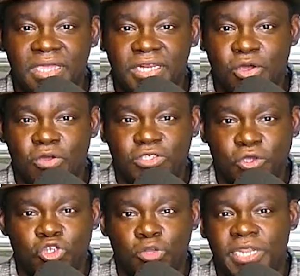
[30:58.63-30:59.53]
You know,
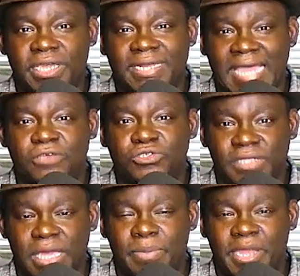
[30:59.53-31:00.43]
social media allows
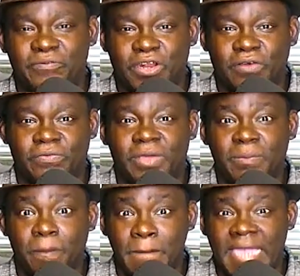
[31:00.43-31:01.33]
you that benefit of
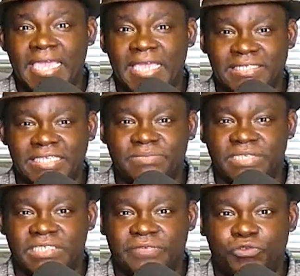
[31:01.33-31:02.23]
making it seem
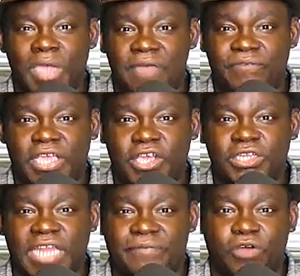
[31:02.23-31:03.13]
as if you have a good life